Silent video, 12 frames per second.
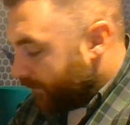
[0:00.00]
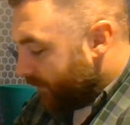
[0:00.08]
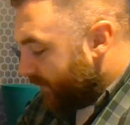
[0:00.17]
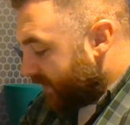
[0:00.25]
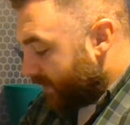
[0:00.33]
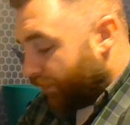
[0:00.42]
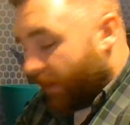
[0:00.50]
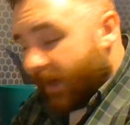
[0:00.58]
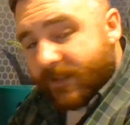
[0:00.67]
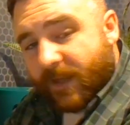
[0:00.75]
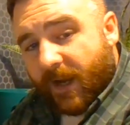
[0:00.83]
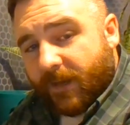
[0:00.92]
just a
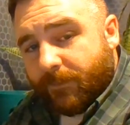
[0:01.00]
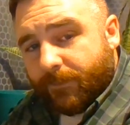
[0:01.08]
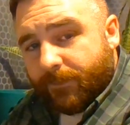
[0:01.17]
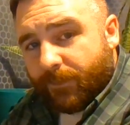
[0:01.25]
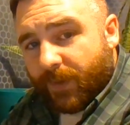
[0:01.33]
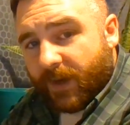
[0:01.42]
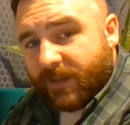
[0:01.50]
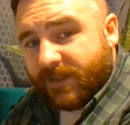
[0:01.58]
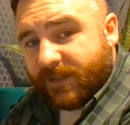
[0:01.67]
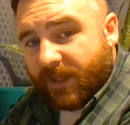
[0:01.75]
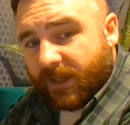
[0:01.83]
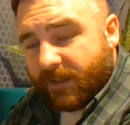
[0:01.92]
price guide,
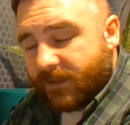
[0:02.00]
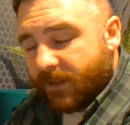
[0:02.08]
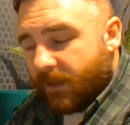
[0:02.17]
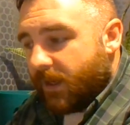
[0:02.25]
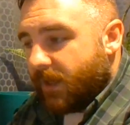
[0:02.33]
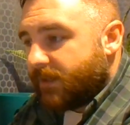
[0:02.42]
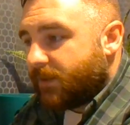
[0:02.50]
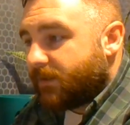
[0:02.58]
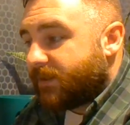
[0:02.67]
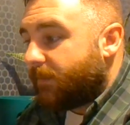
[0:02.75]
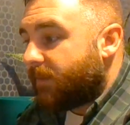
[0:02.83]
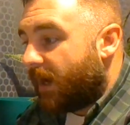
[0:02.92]
prices things. So
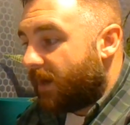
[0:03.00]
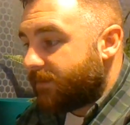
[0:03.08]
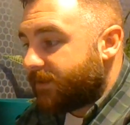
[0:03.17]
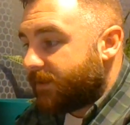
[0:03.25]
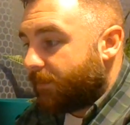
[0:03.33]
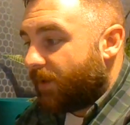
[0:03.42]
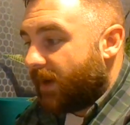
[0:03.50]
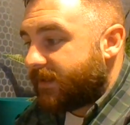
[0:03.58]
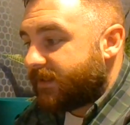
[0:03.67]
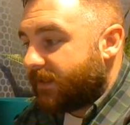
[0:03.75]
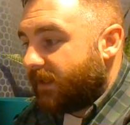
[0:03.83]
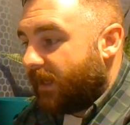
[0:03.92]
sometimes the
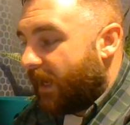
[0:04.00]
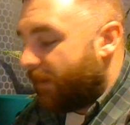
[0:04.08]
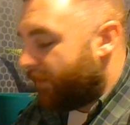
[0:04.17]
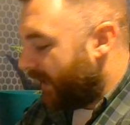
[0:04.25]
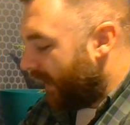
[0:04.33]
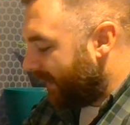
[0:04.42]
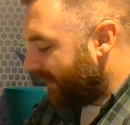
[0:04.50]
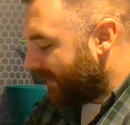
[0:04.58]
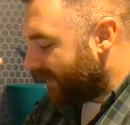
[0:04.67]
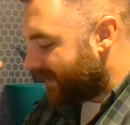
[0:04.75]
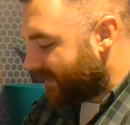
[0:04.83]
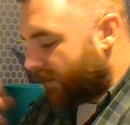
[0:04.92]
price, and he
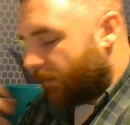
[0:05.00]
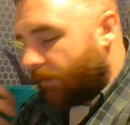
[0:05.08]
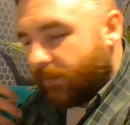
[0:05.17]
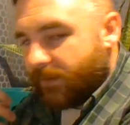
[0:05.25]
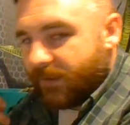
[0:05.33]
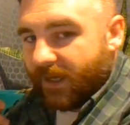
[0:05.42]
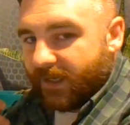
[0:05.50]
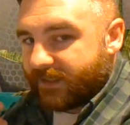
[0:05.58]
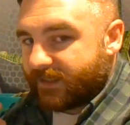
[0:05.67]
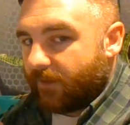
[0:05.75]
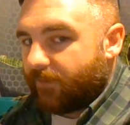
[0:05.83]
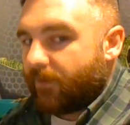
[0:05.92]
does his own kind of
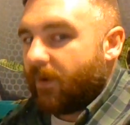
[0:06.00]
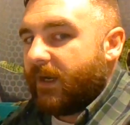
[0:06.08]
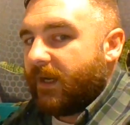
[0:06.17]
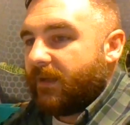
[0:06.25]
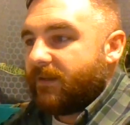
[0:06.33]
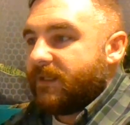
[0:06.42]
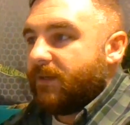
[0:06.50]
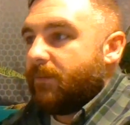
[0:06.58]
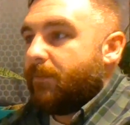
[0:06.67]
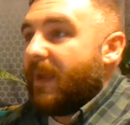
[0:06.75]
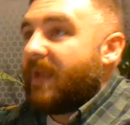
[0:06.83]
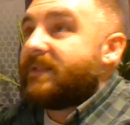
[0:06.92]
self-grading to
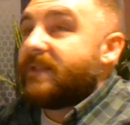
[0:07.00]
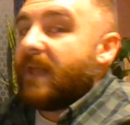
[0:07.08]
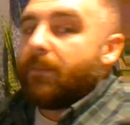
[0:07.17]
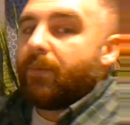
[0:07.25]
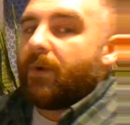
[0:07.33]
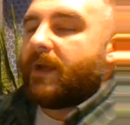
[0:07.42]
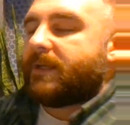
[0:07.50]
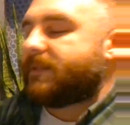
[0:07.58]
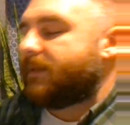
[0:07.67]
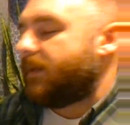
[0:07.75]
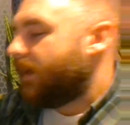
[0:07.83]
base that price.